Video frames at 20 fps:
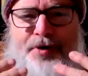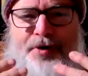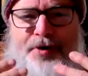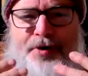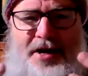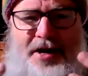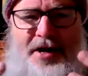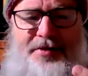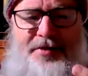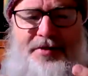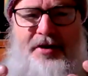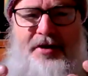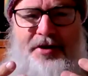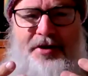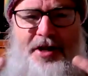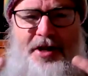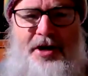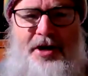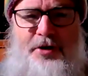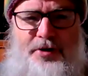that everything I
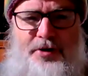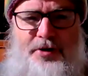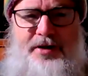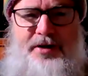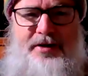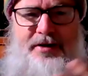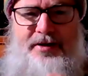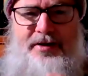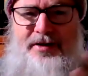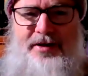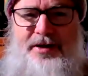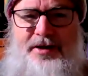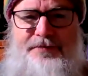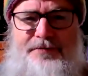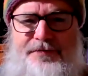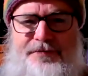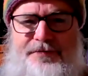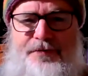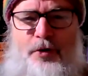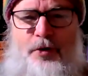know
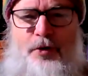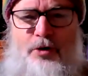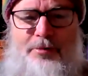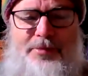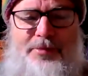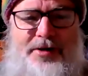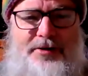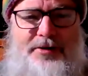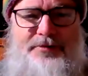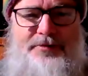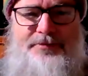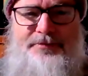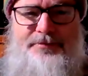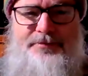in form.